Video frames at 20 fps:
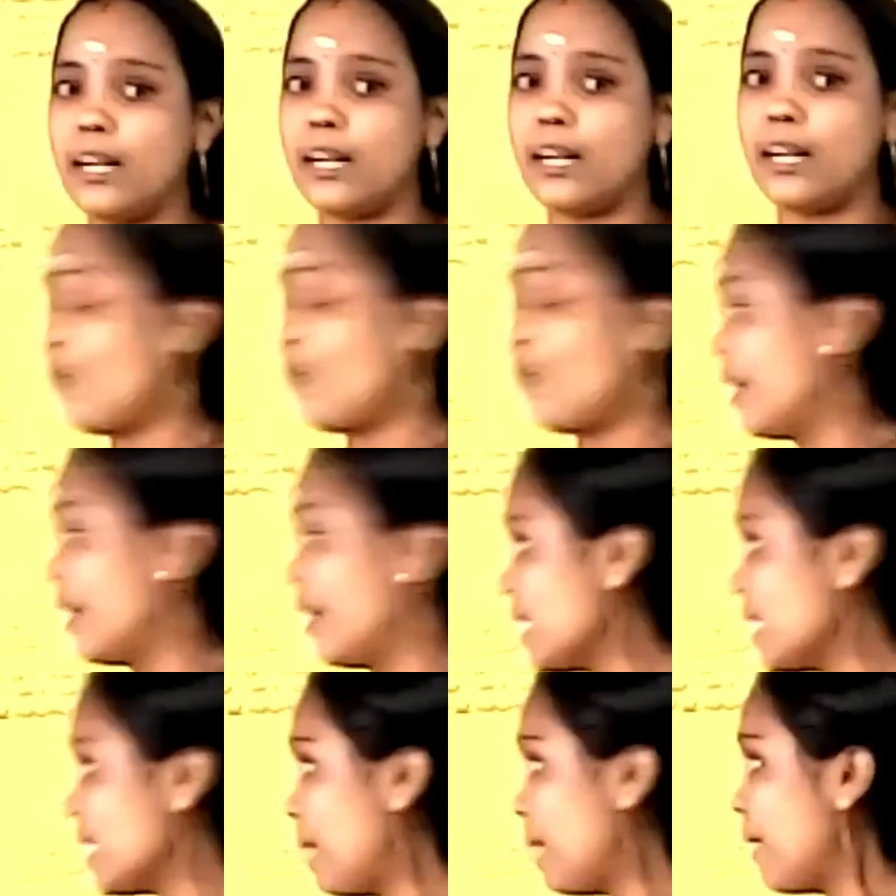What is
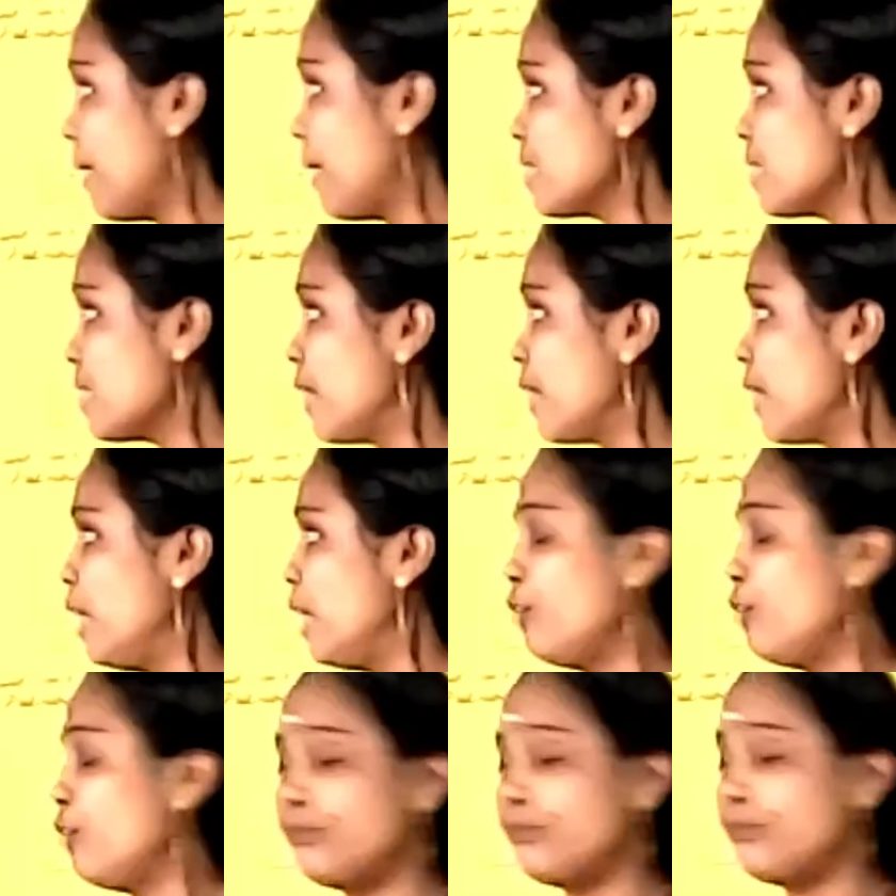the place value
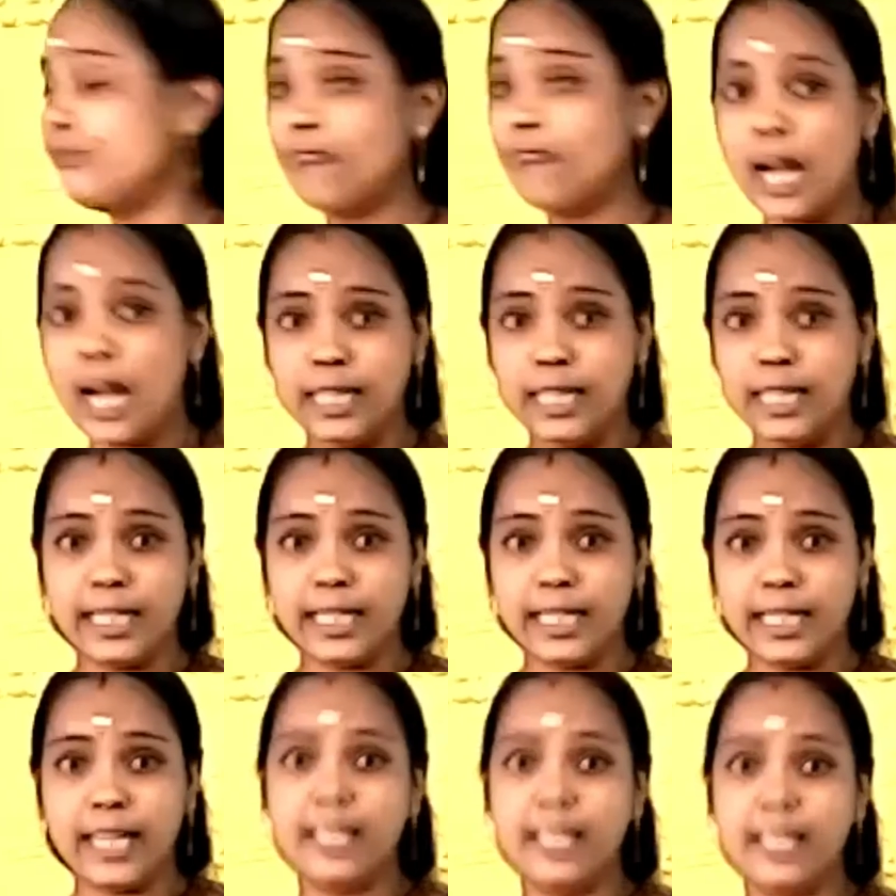of
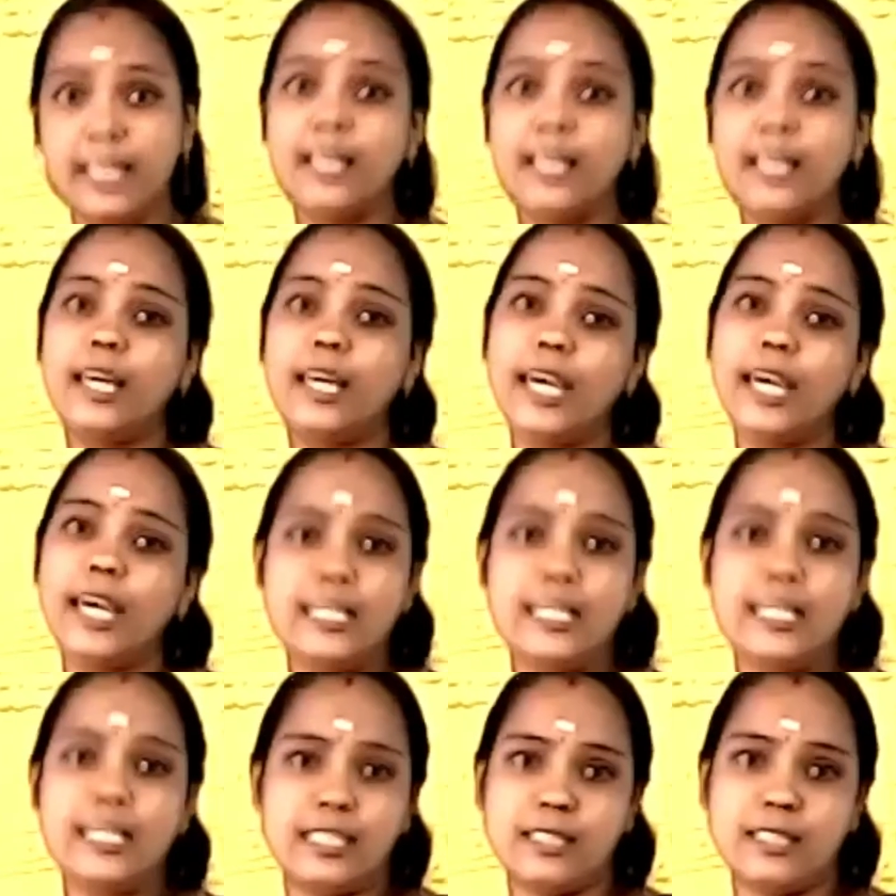100?
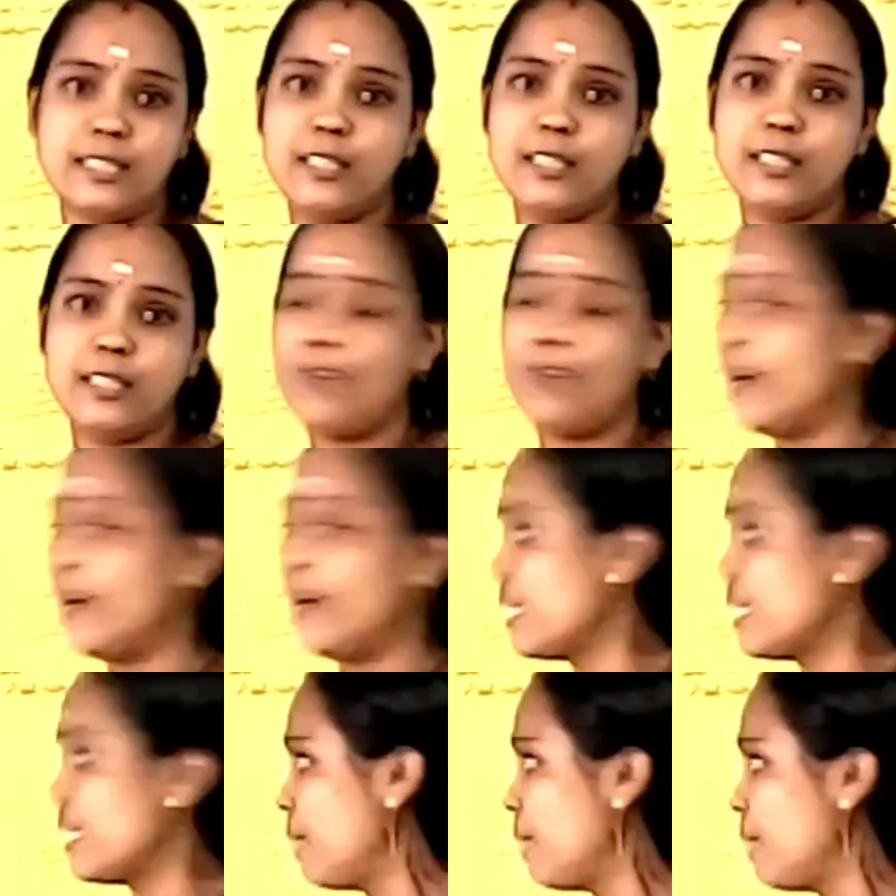8. What is
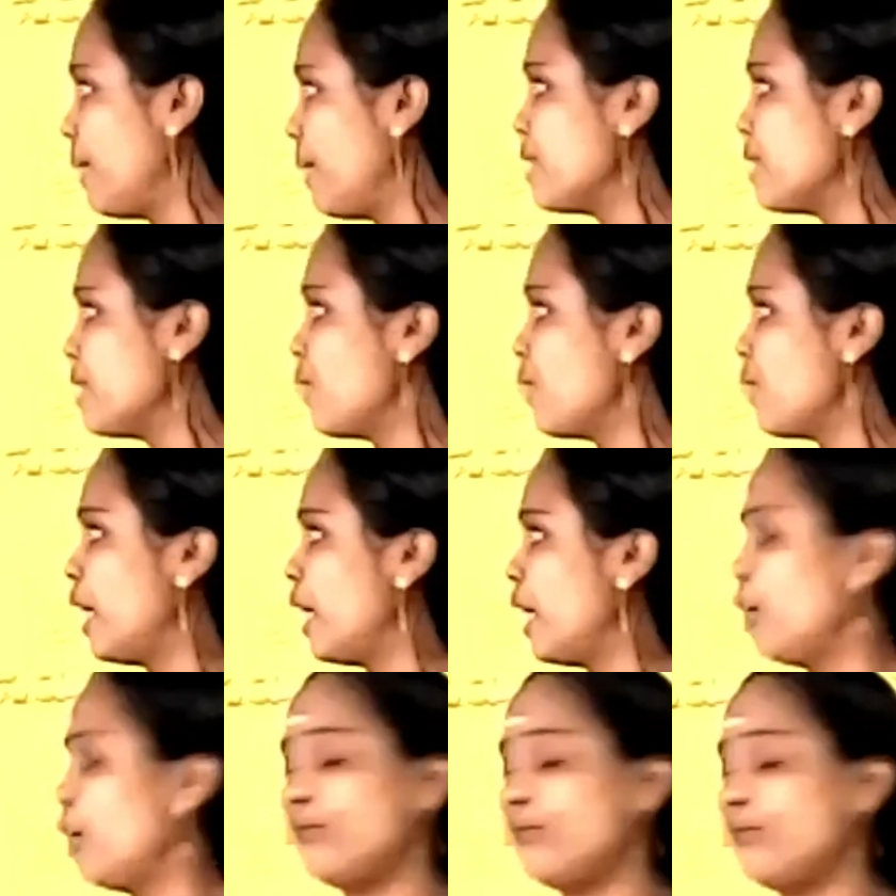the place
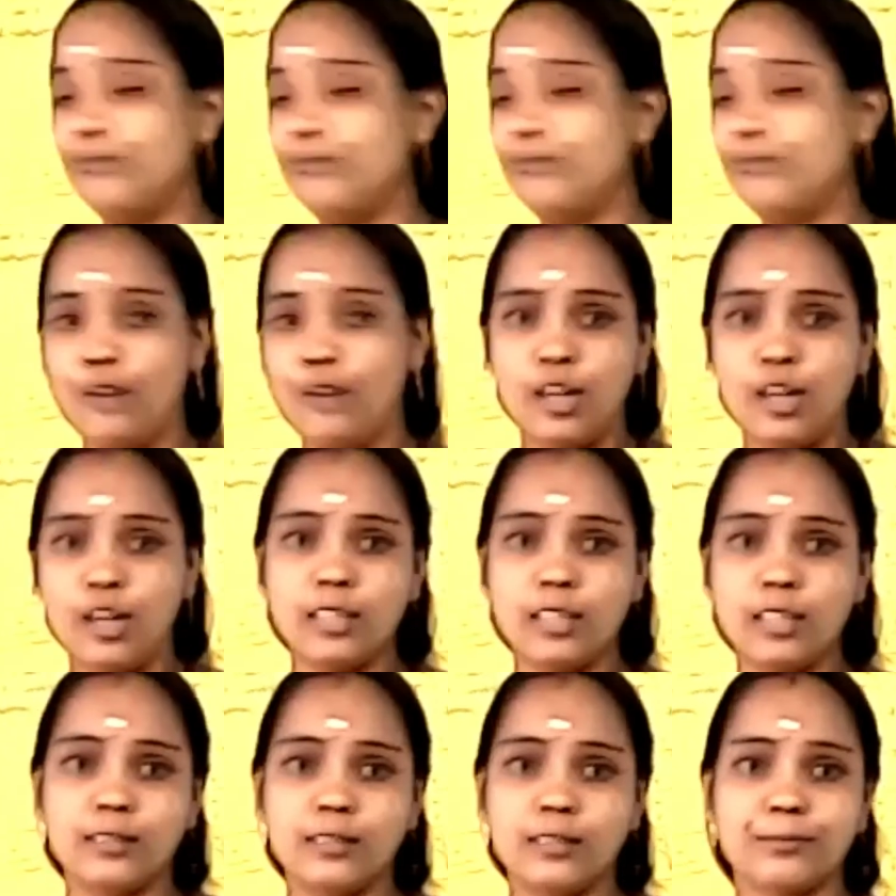value of
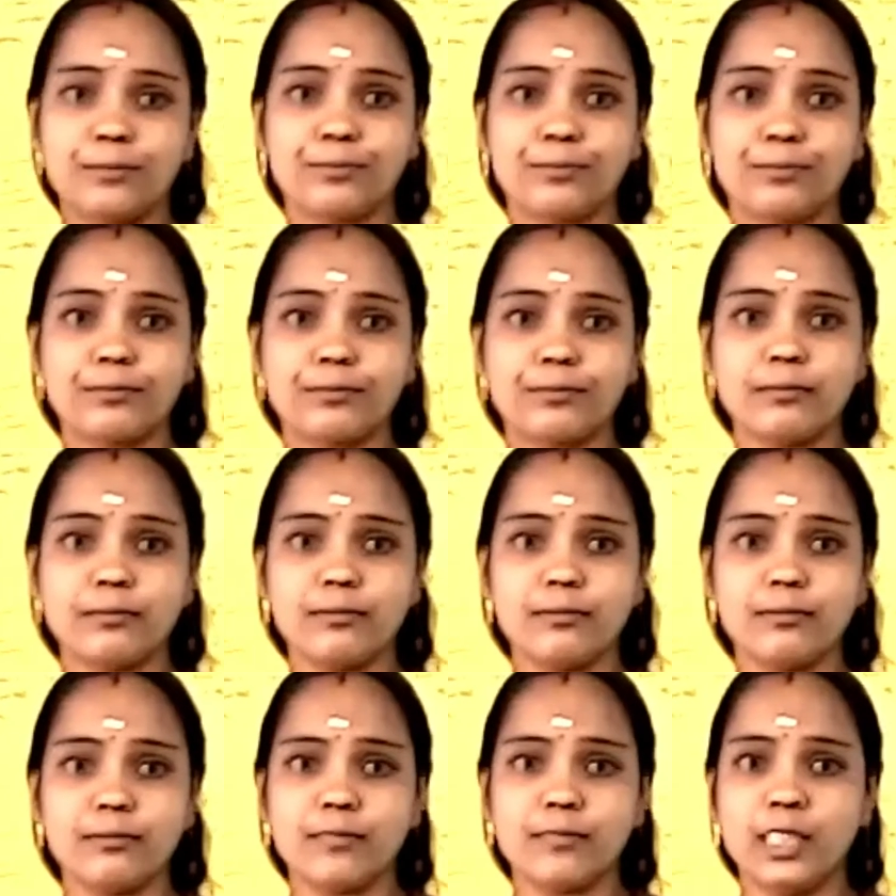
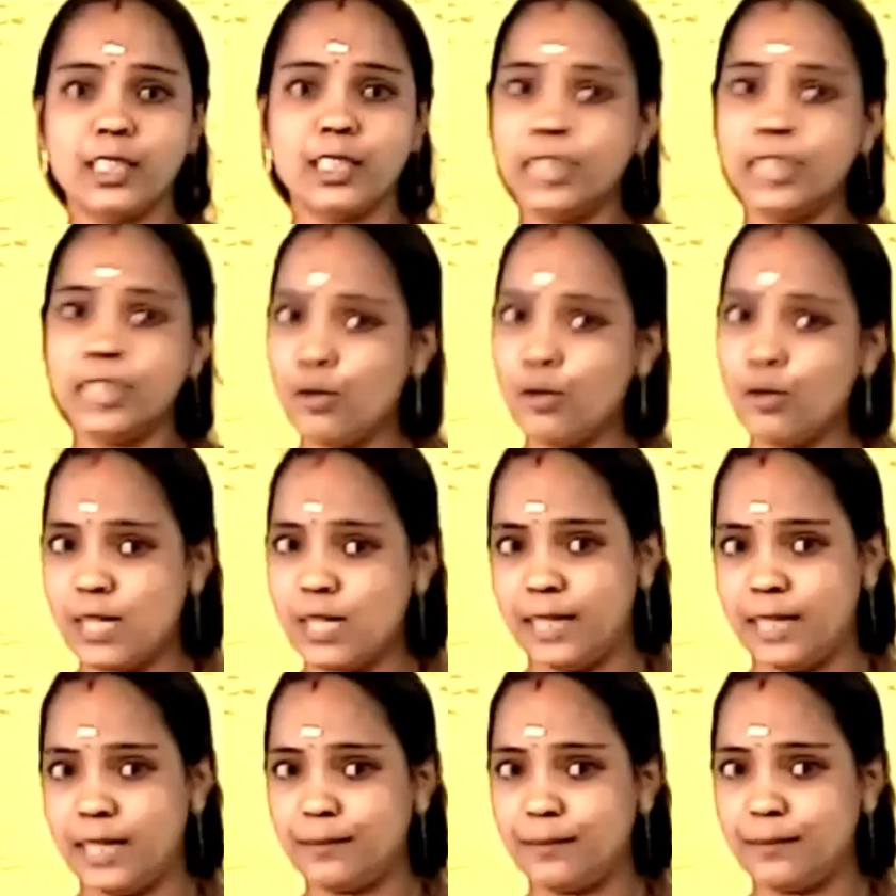4000?
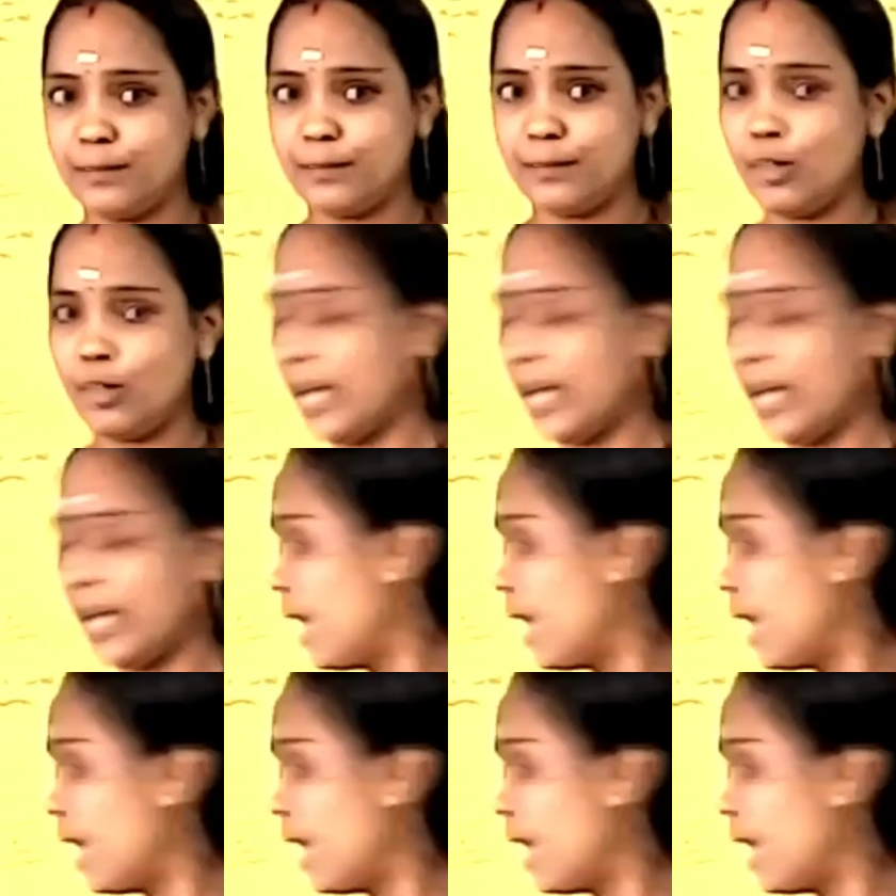Okay.